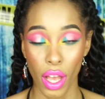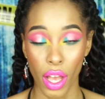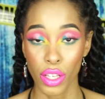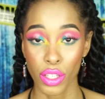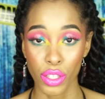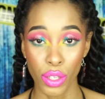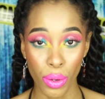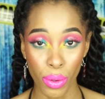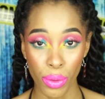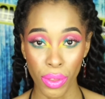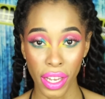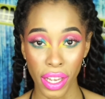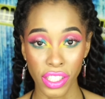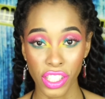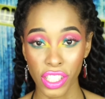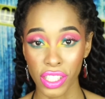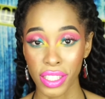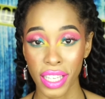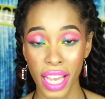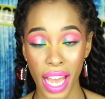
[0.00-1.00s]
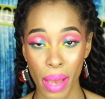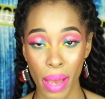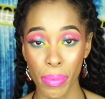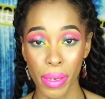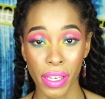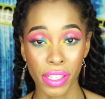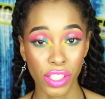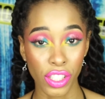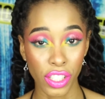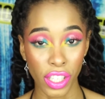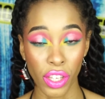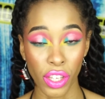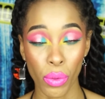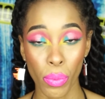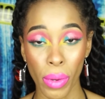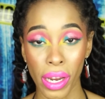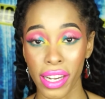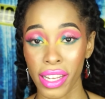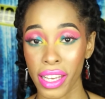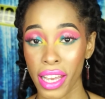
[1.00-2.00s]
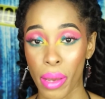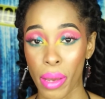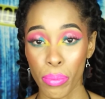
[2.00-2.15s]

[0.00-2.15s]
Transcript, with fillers: So they just kept insinuating